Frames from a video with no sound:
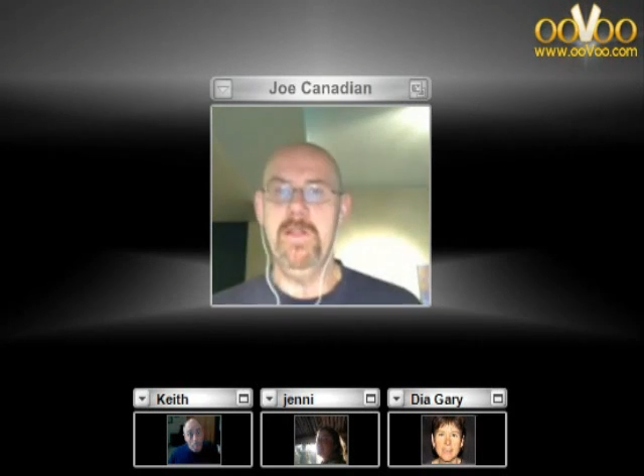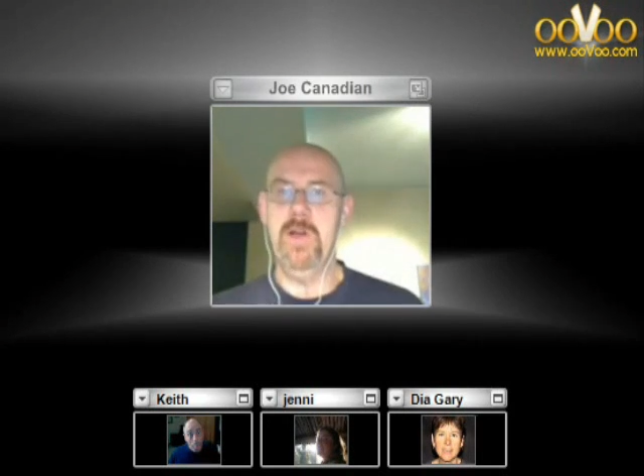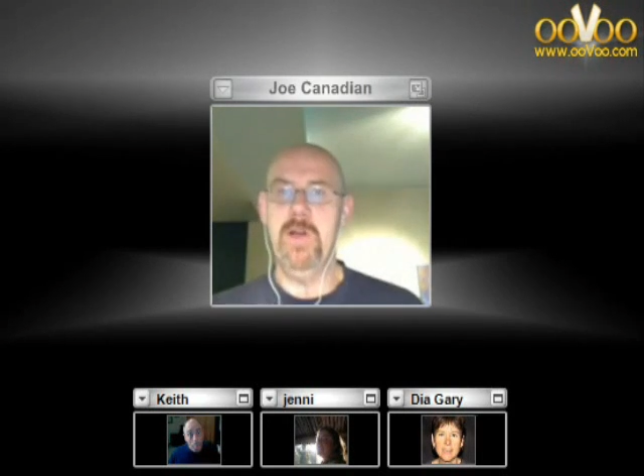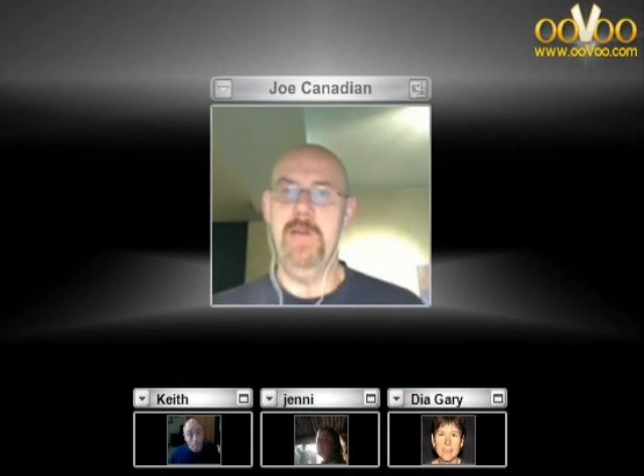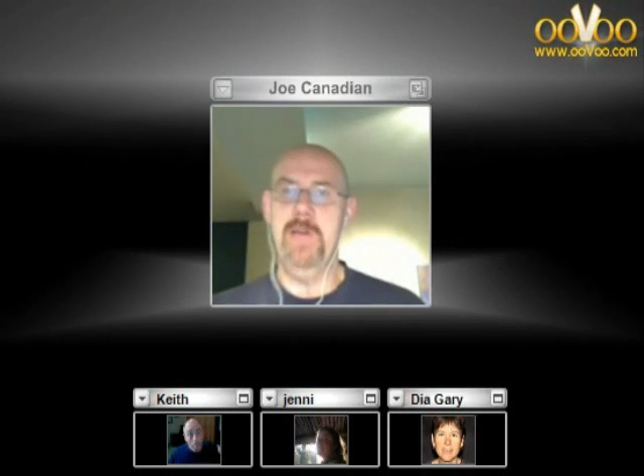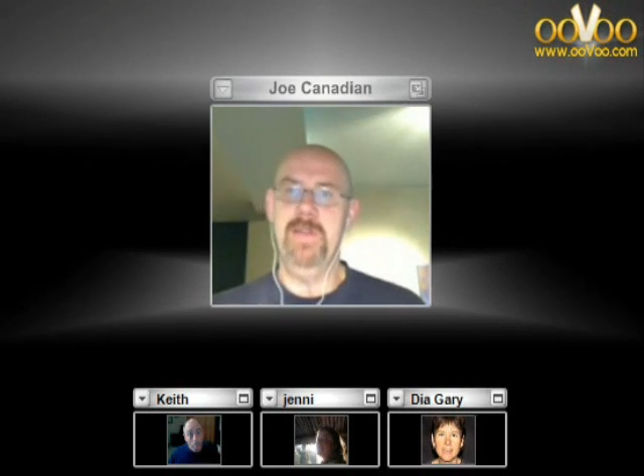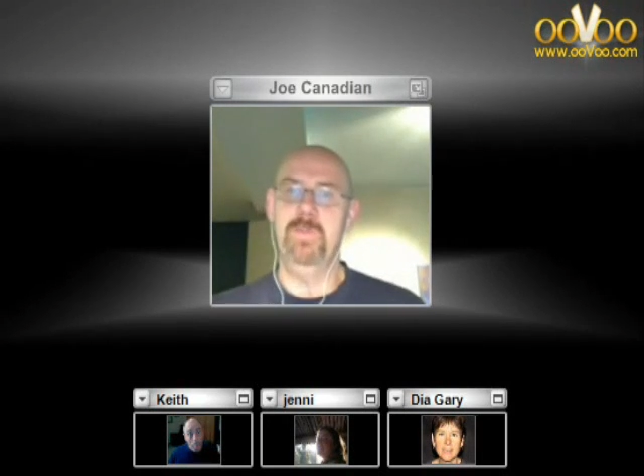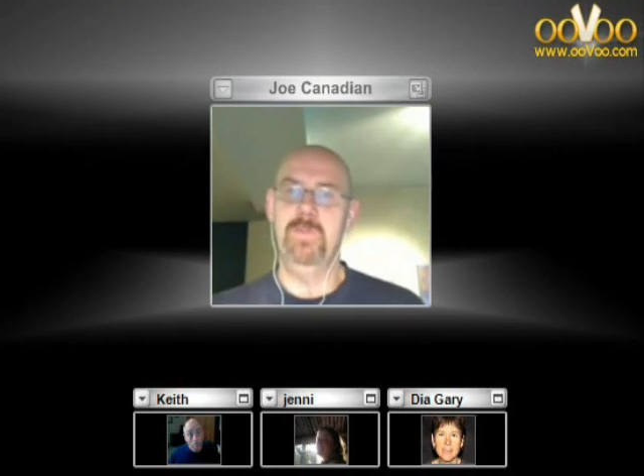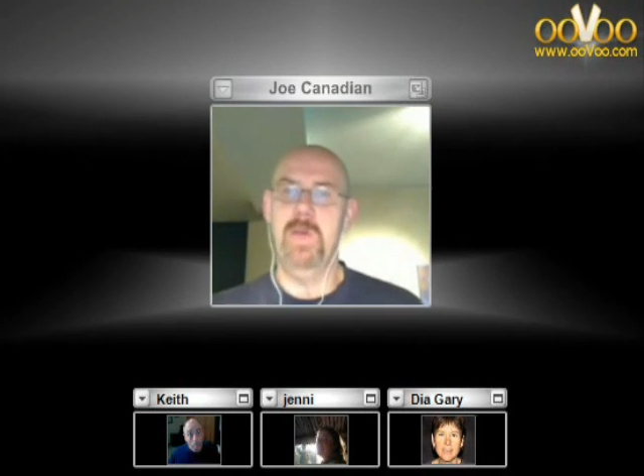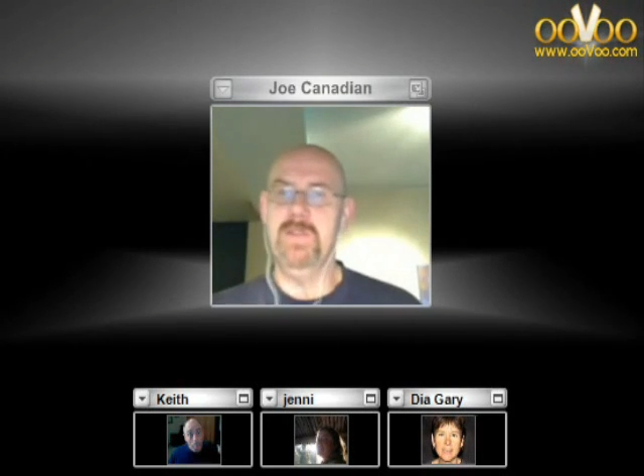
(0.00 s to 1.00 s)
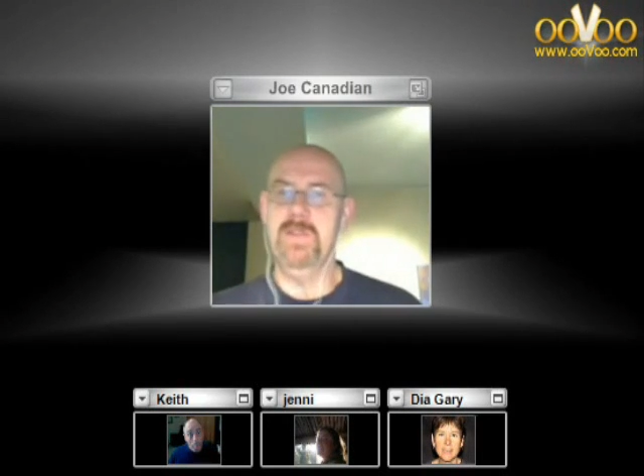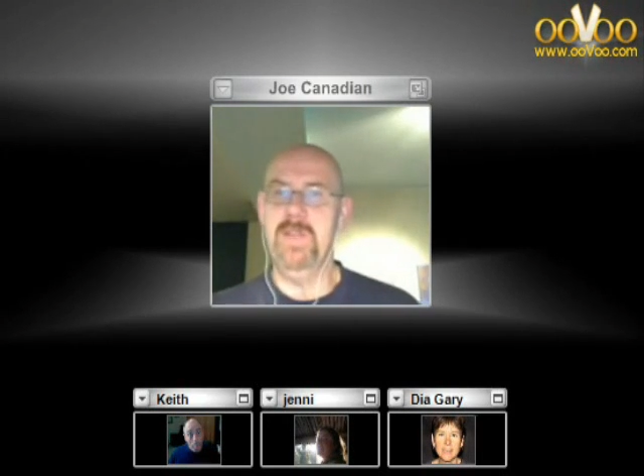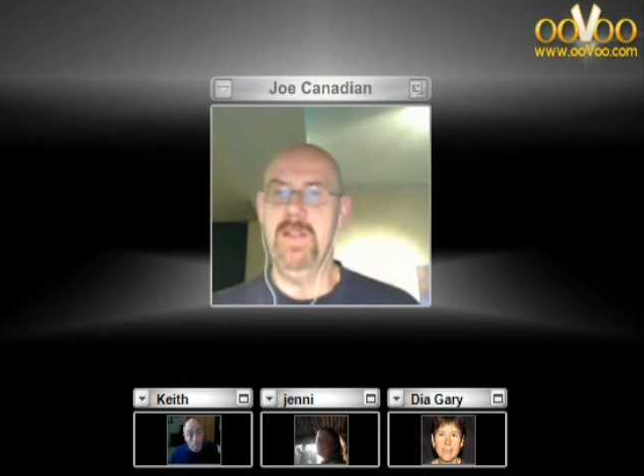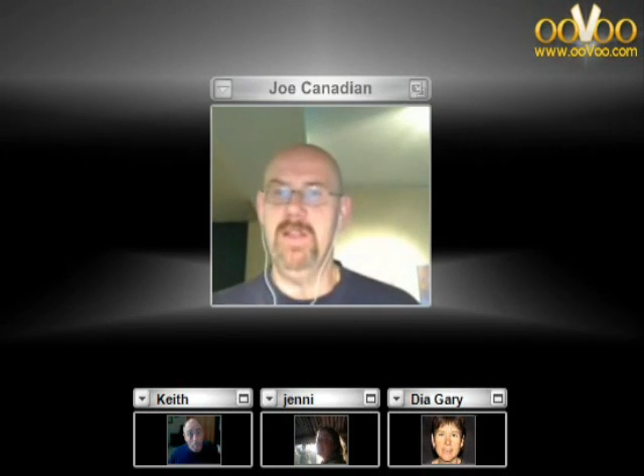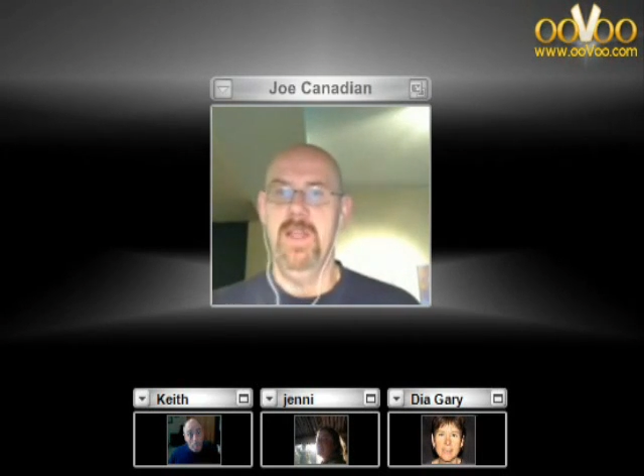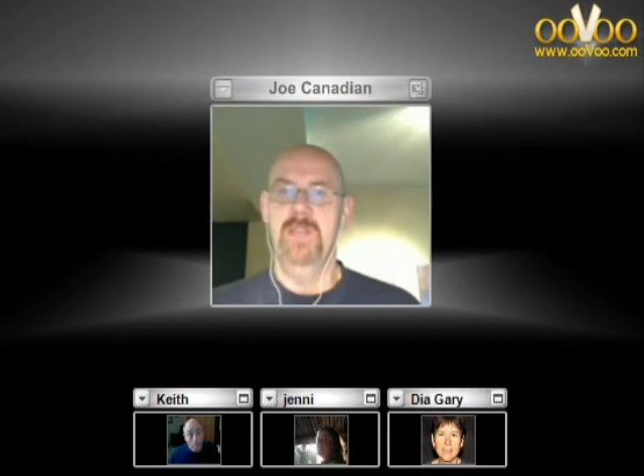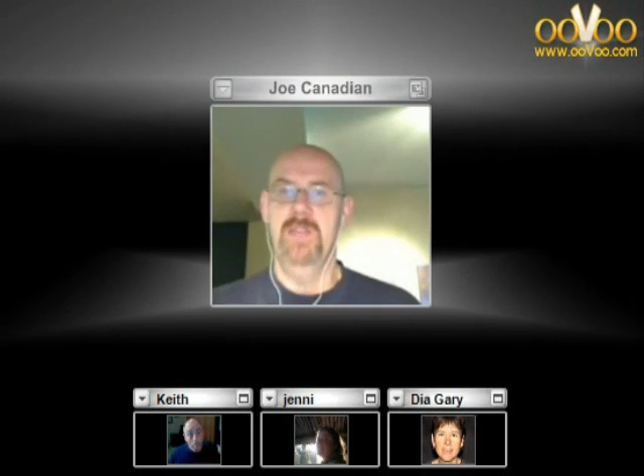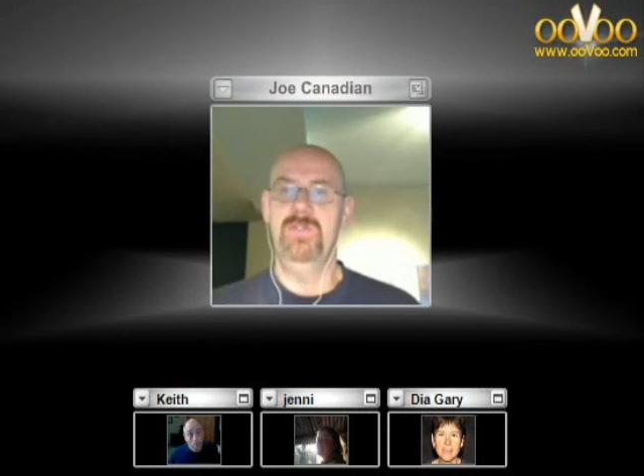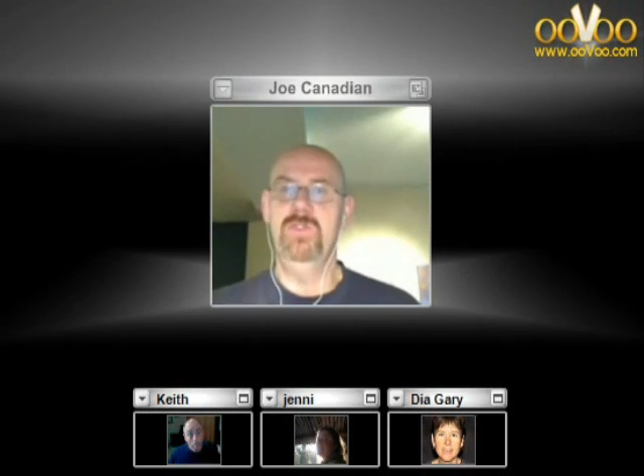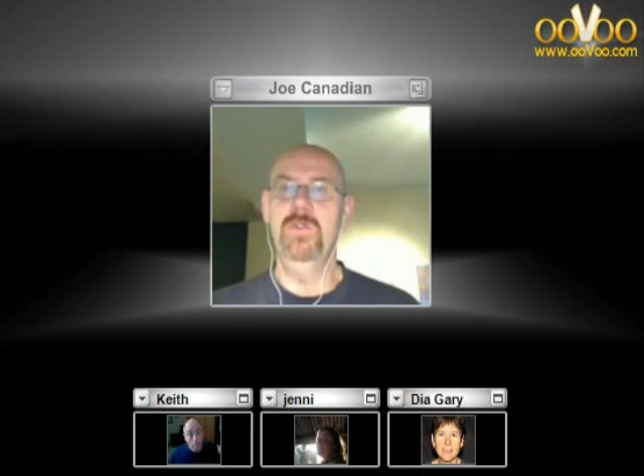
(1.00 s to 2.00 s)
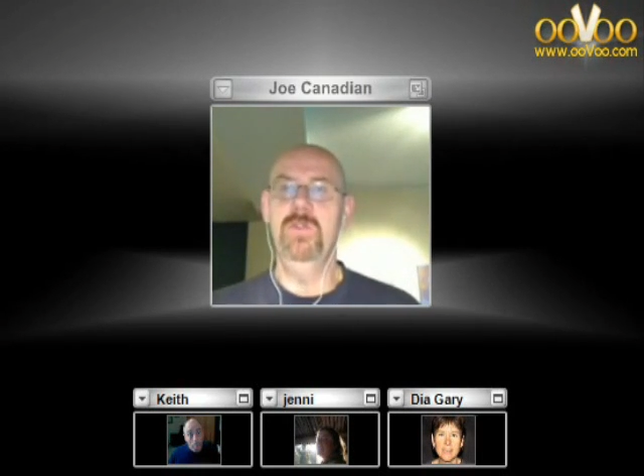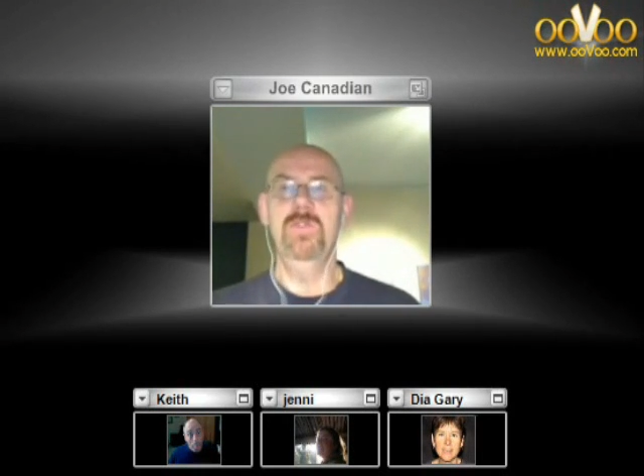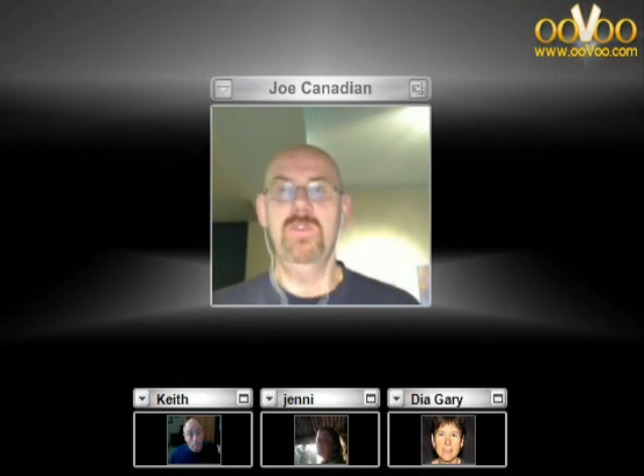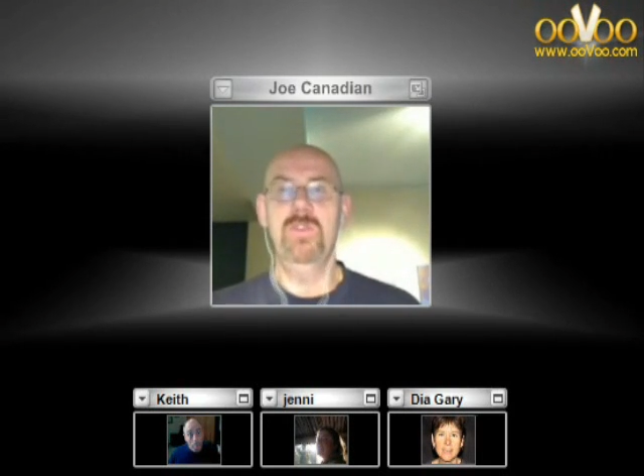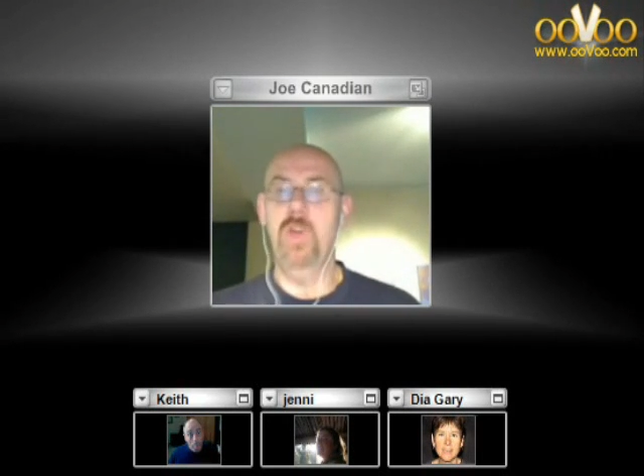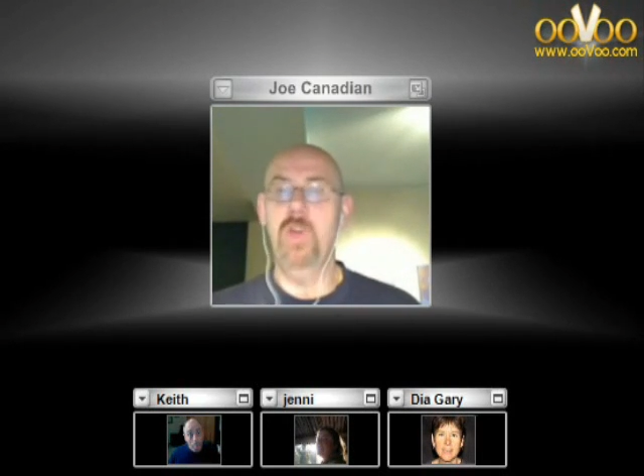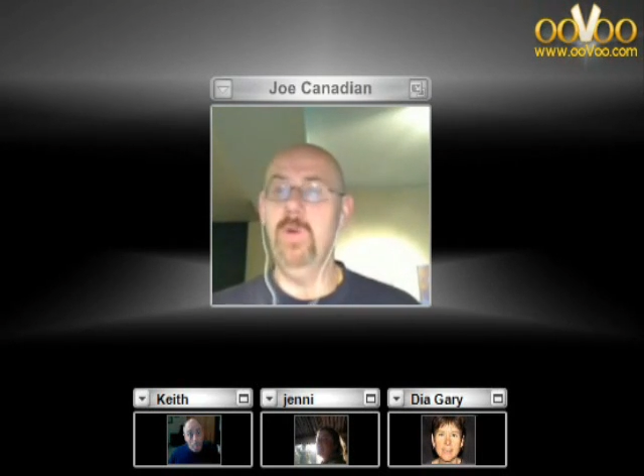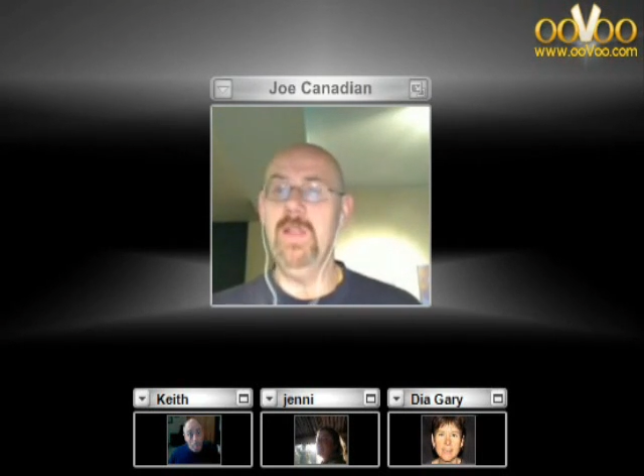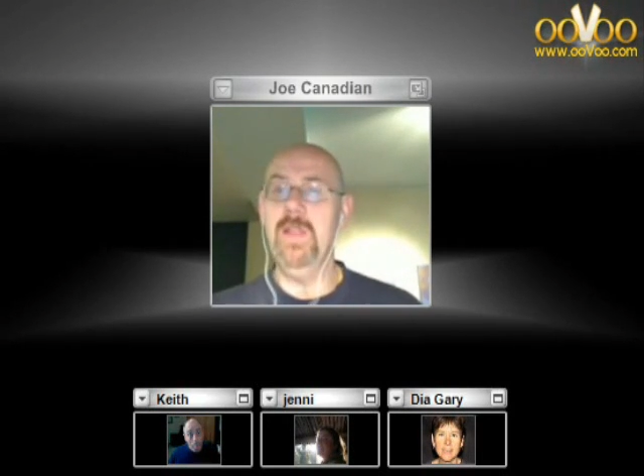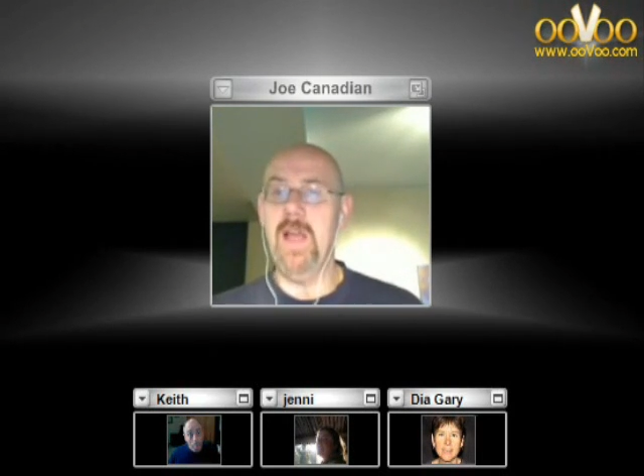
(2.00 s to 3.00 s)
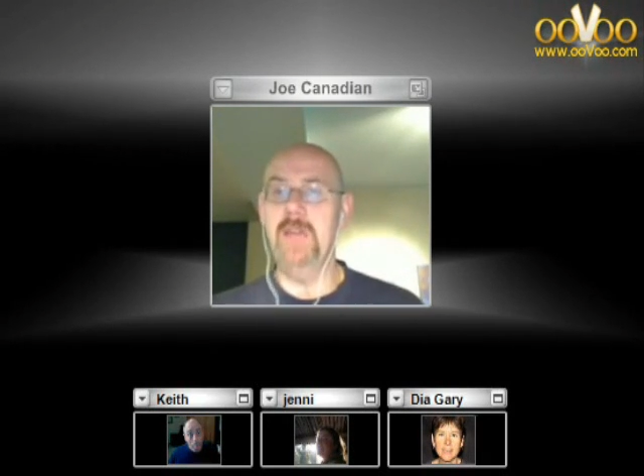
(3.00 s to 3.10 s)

One of the comments was that students are totally